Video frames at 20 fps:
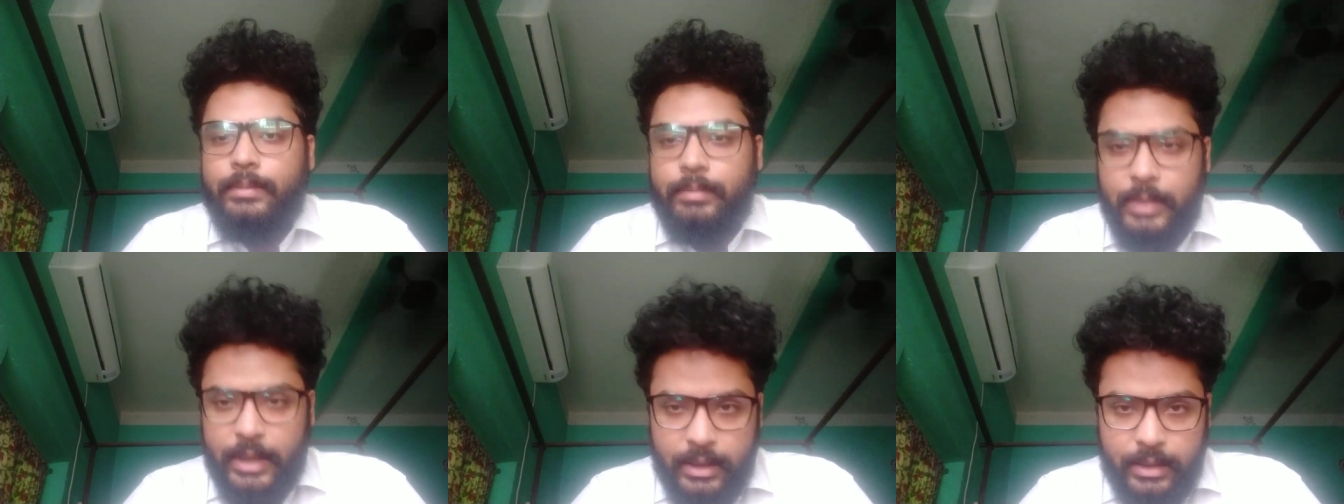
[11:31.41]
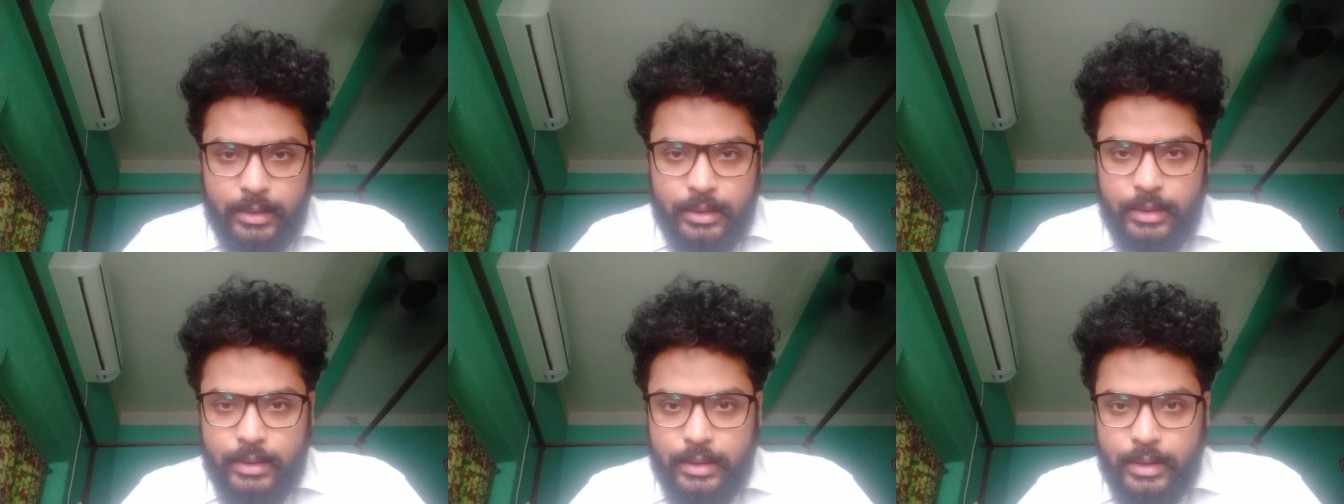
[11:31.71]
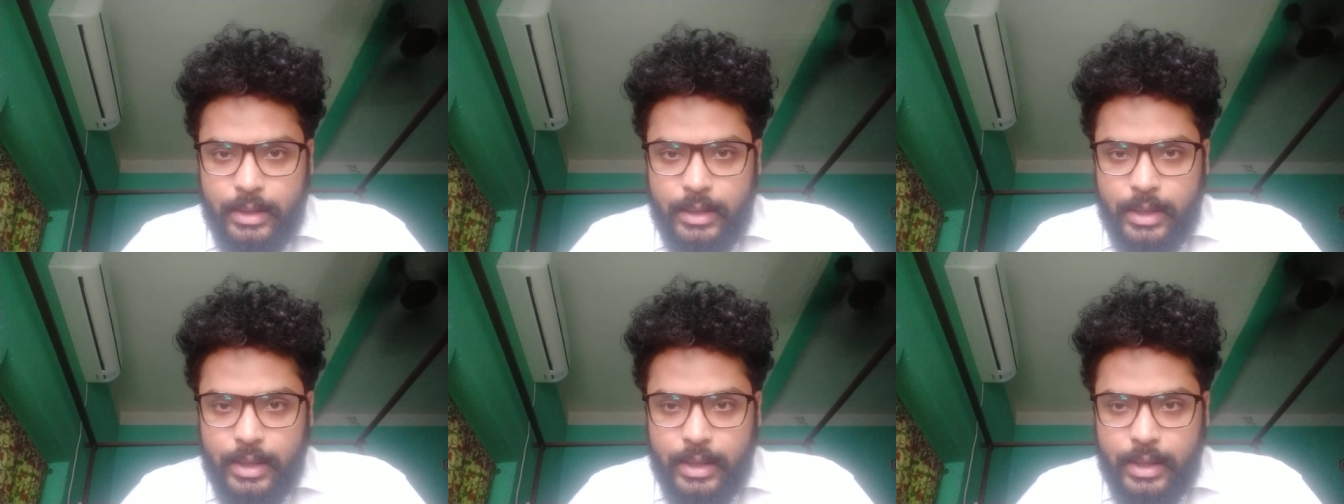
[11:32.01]
mean?
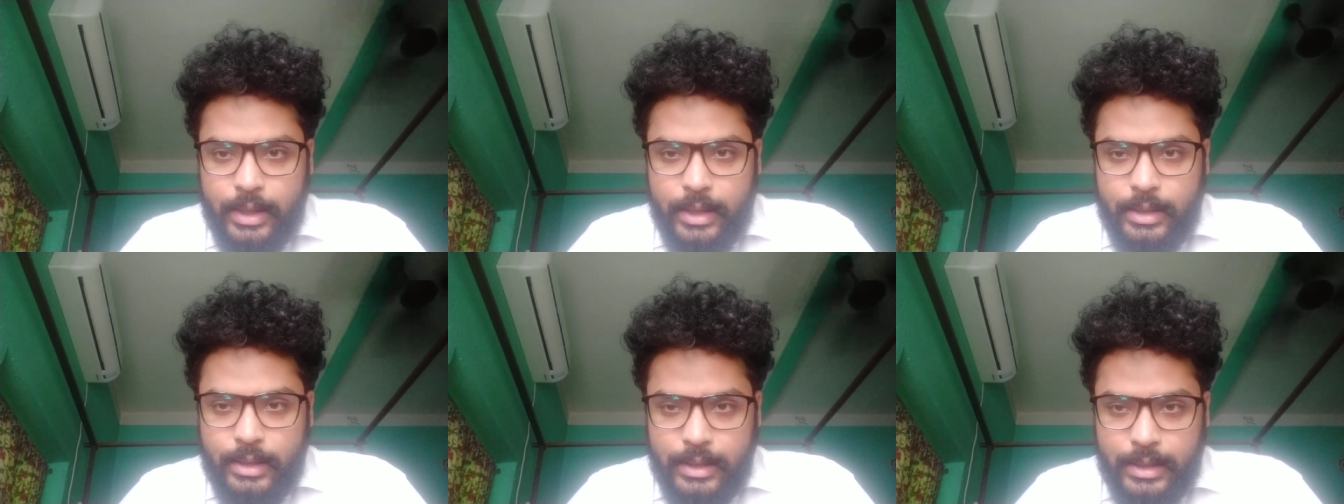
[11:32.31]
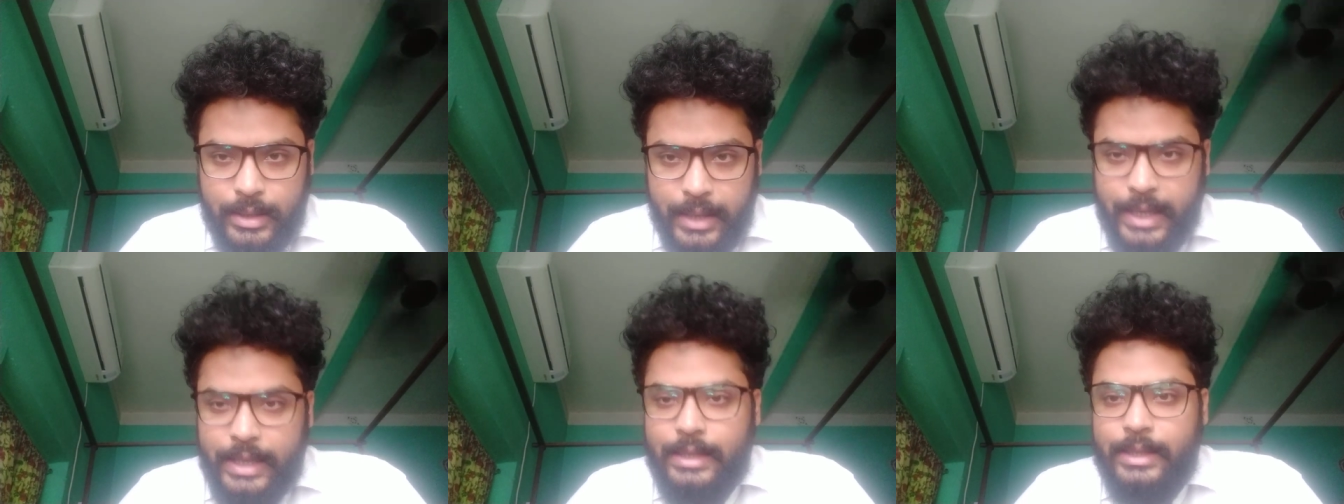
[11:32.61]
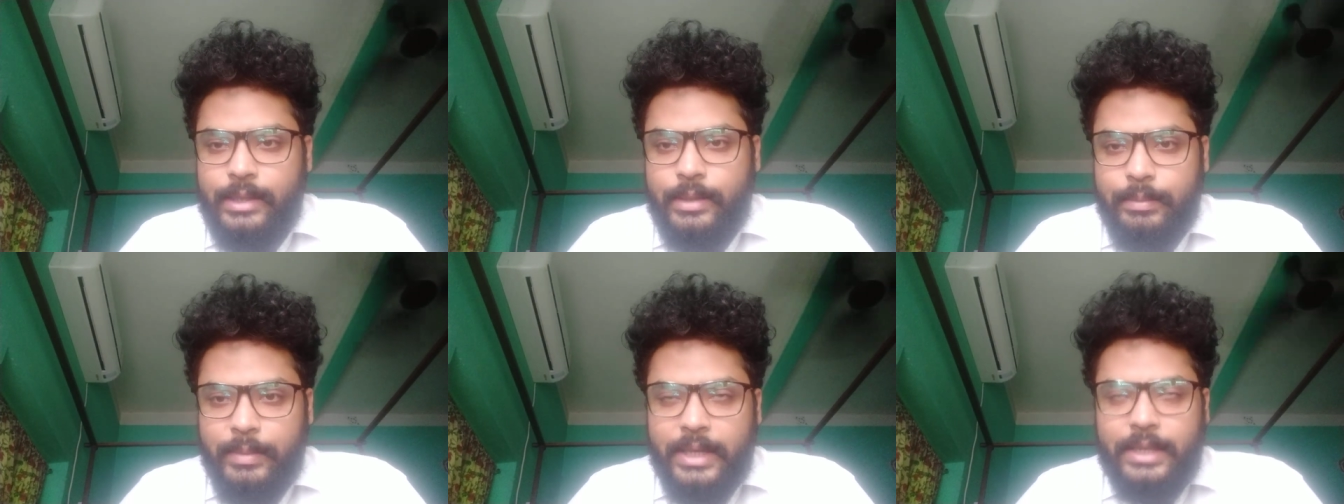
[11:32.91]

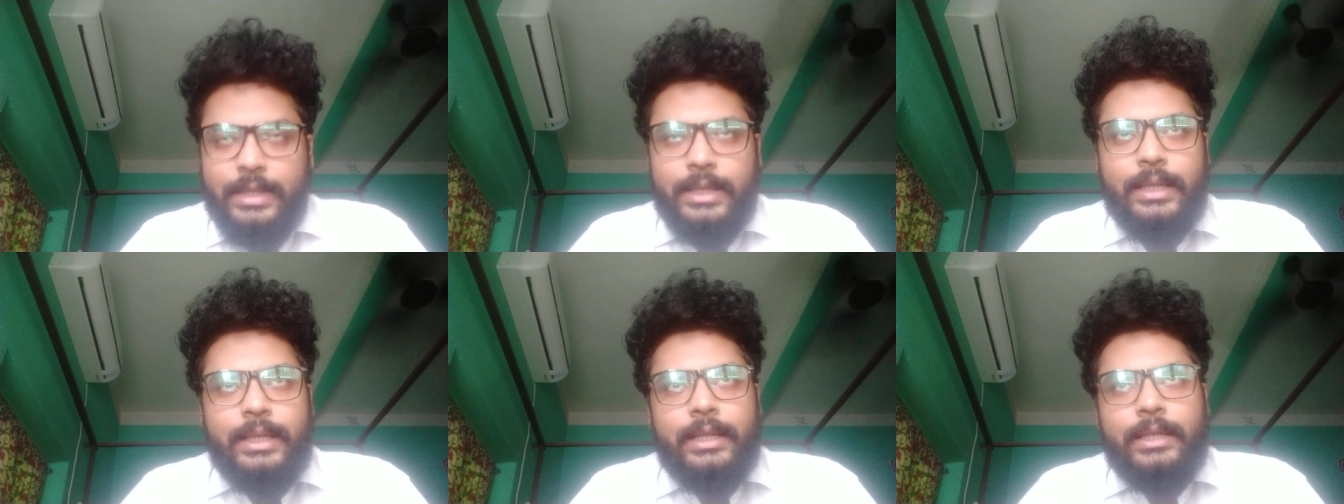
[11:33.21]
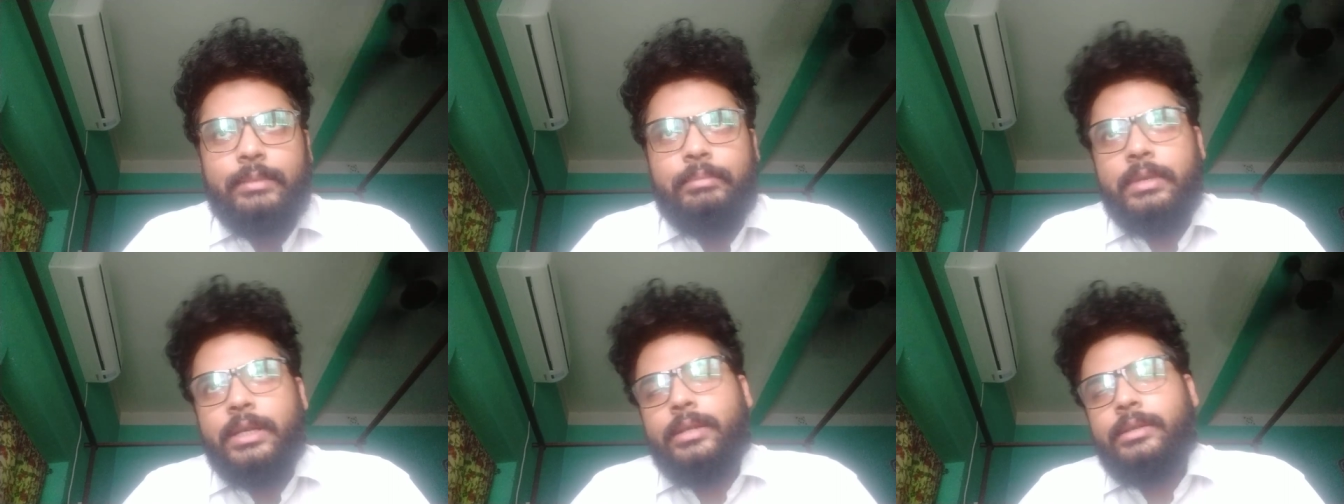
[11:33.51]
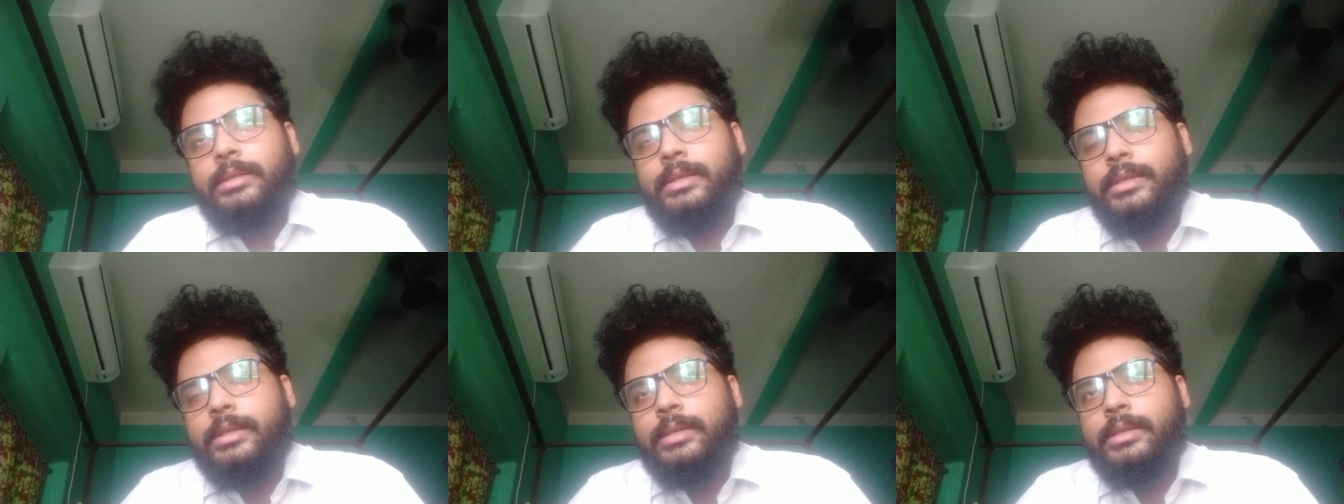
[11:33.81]
Tense basically
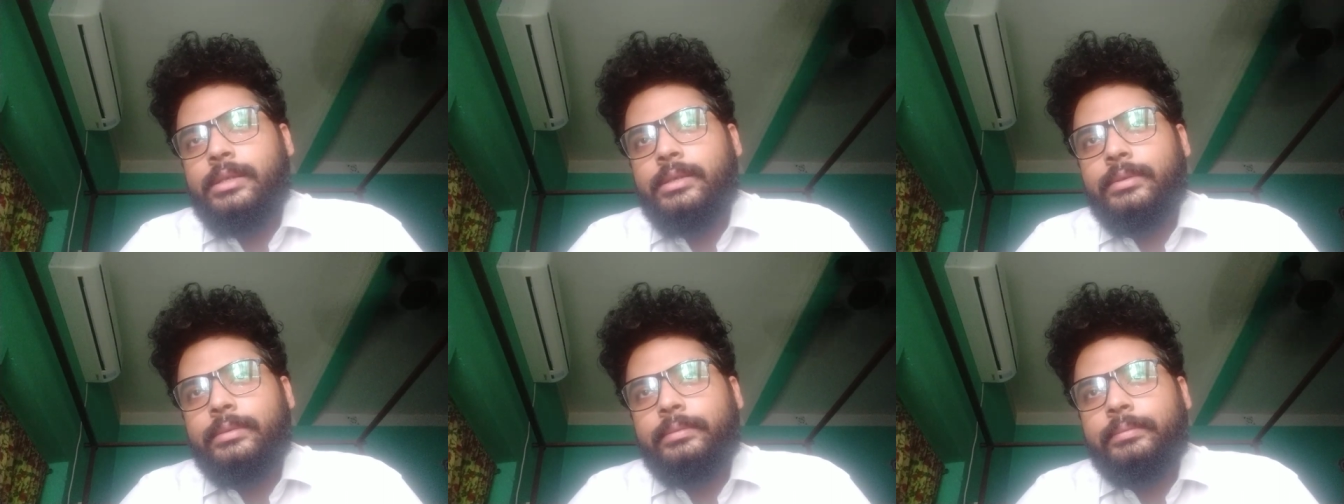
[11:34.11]
means